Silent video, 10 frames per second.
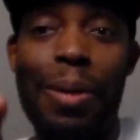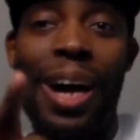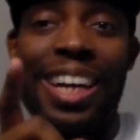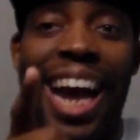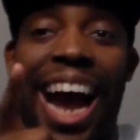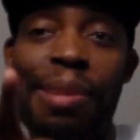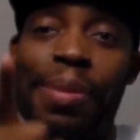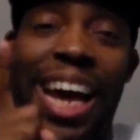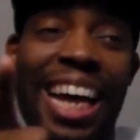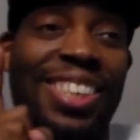Oh my
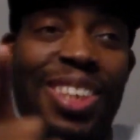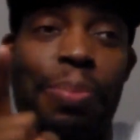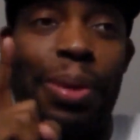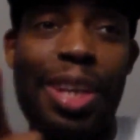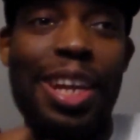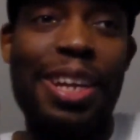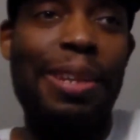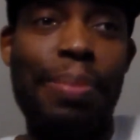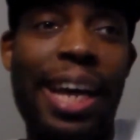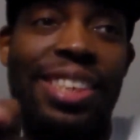God, man, I should have
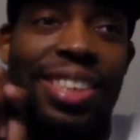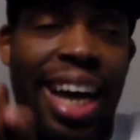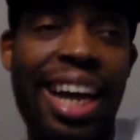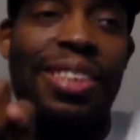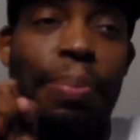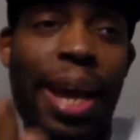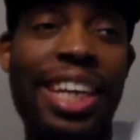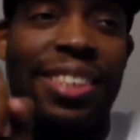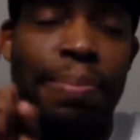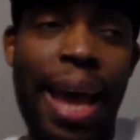predicted it, man.
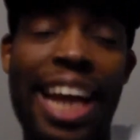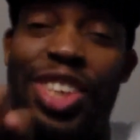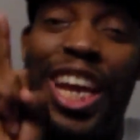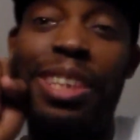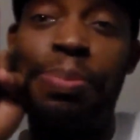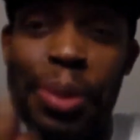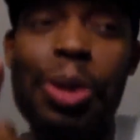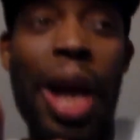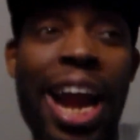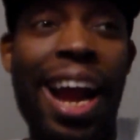Sasha Banks is back. She
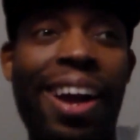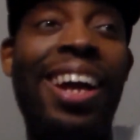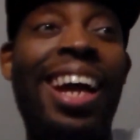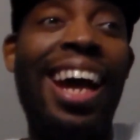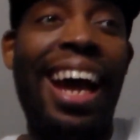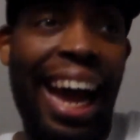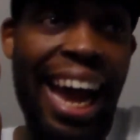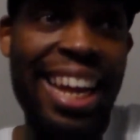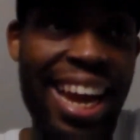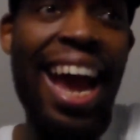had blue hair,
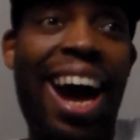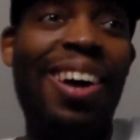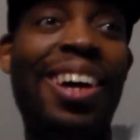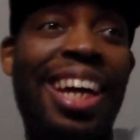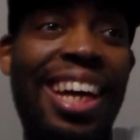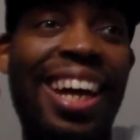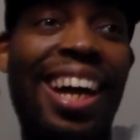and now